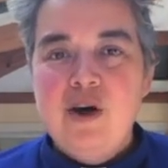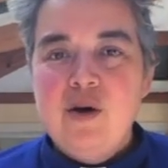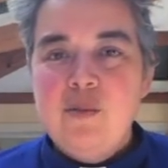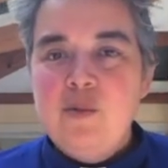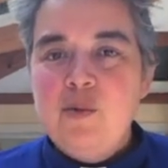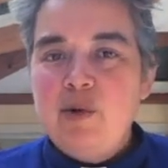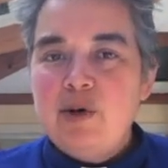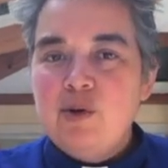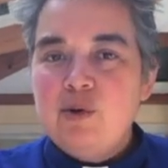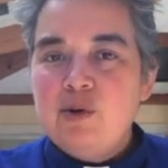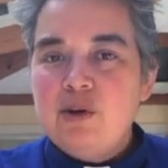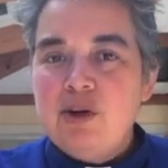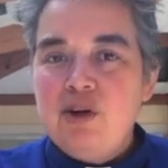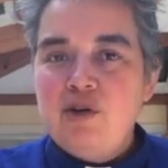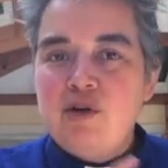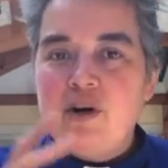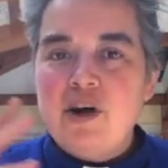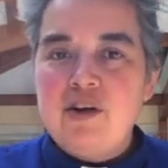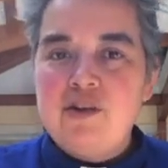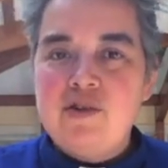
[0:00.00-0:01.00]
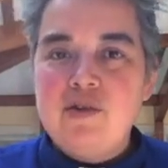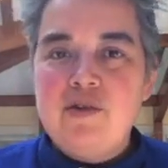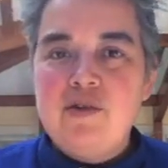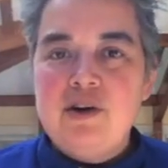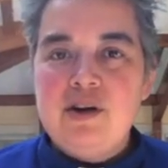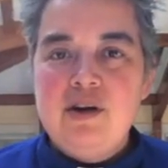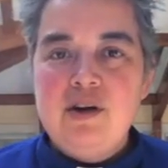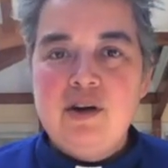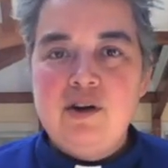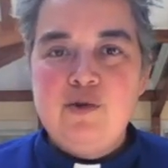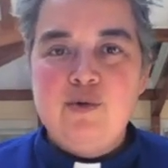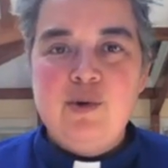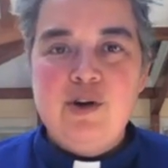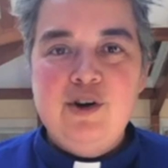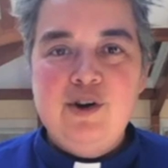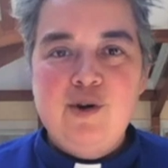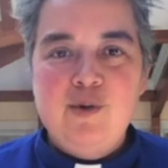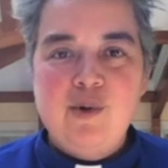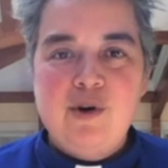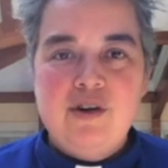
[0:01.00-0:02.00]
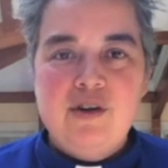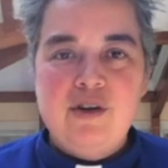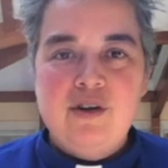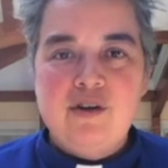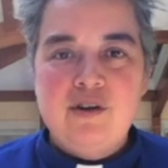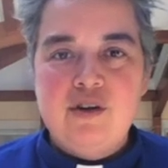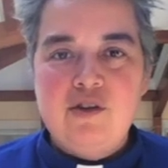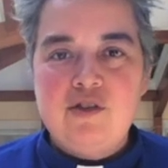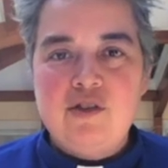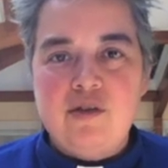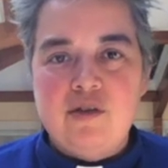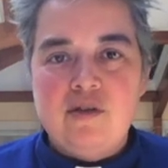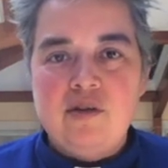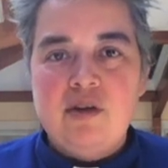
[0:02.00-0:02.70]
We can only cross over to here if we know where here is.